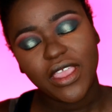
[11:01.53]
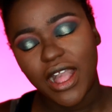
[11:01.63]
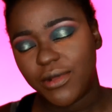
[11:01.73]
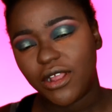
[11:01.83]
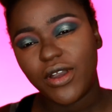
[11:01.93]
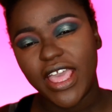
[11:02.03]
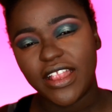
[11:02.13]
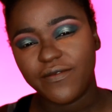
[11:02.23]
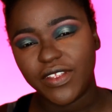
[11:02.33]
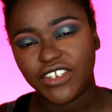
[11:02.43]
I'm gonna go
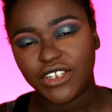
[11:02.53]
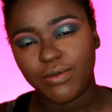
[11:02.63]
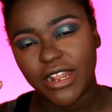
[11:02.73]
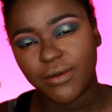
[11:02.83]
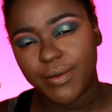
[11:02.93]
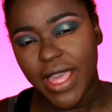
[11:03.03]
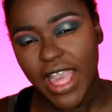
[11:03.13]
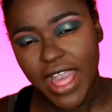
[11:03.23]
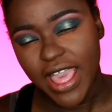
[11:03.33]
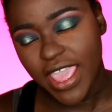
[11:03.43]
ahead and finish the bottom of my
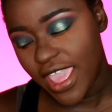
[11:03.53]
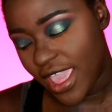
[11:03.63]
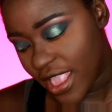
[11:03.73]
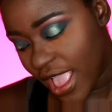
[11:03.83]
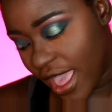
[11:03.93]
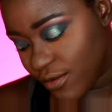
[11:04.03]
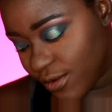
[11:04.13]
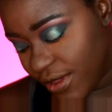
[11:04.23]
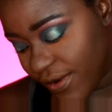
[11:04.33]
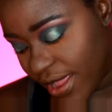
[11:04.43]
eye, and I
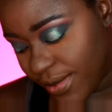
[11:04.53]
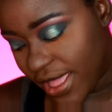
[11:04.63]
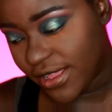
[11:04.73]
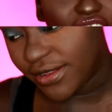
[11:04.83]
will be right back.